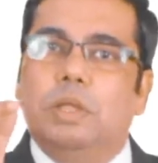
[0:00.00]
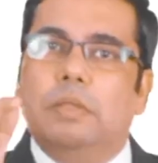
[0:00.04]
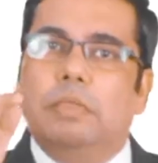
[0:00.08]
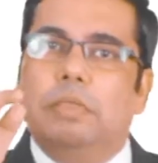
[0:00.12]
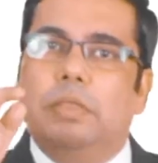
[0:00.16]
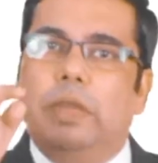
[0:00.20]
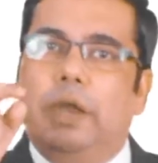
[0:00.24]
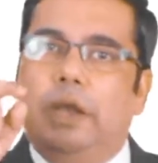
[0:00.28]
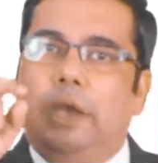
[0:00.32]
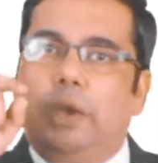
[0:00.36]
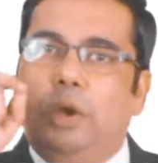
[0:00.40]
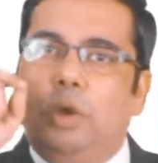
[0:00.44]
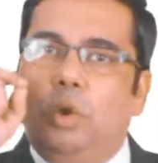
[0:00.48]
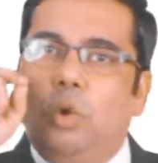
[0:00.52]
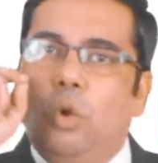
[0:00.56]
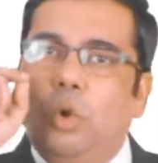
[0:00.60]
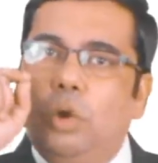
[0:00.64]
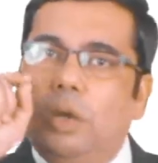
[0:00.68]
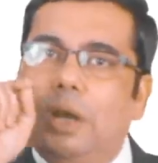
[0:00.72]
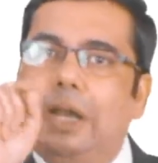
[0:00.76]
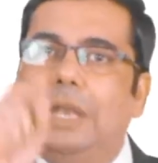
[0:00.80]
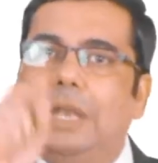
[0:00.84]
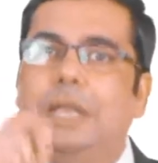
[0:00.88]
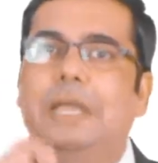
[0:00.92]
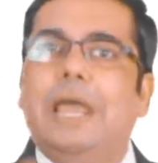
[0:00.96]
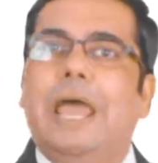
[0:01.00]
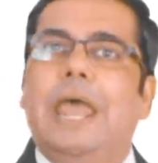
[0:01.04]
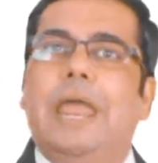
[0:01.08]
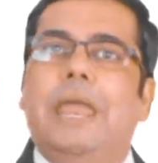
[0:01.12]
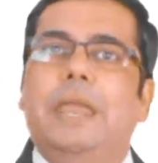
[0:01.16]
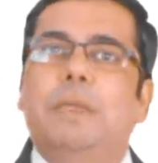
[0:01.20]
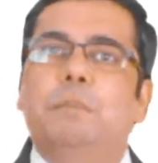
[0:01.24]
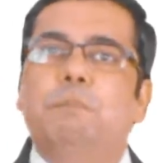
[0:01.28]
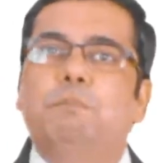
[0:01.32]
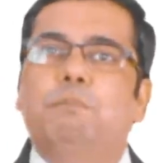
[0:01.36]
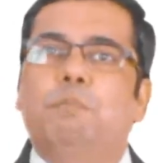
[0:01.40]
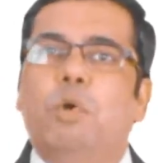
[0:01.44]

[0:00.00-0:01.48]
The total time